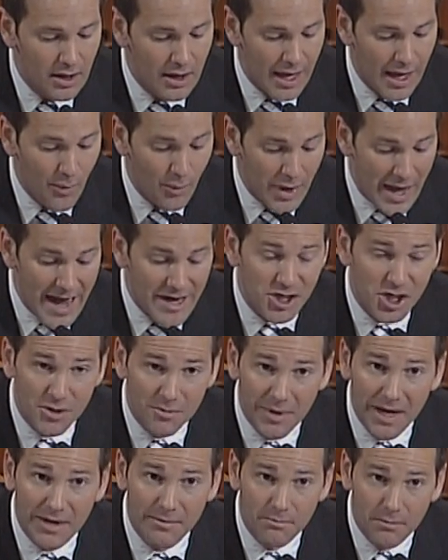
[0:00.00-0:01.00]
and we actually
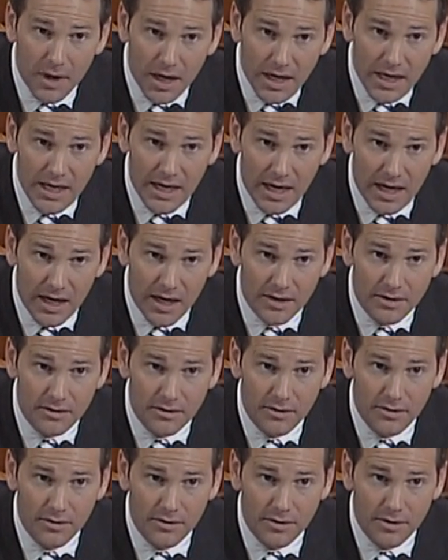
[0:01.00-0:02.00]
made money on
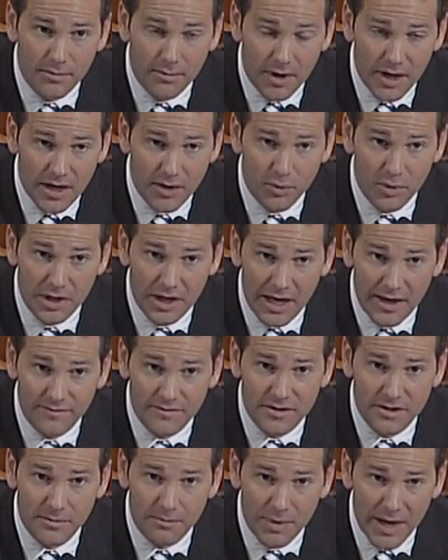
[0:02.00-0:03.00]
the money we gave
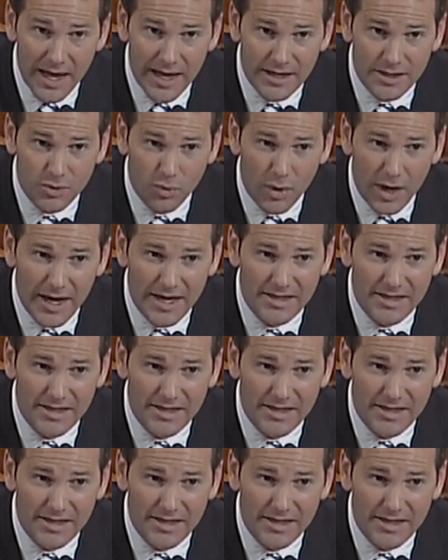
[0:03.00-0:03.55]
to the banks, why